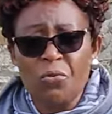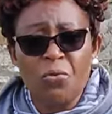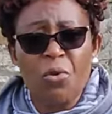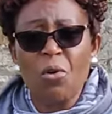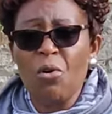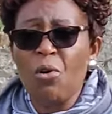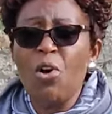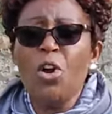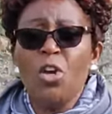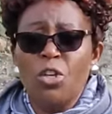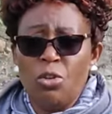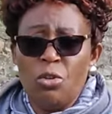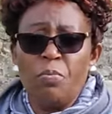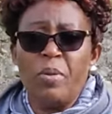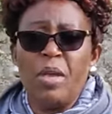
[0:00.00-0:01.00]
for,
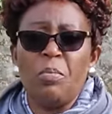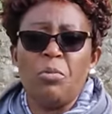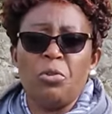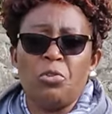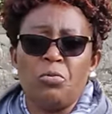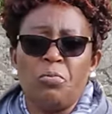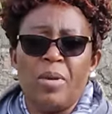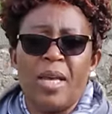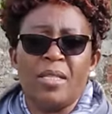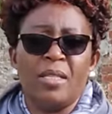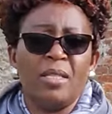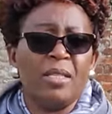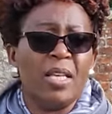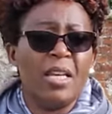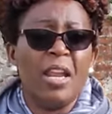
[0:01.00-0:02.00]
you'll be able to be
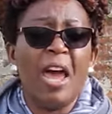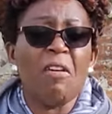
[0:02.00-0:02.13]
assisted.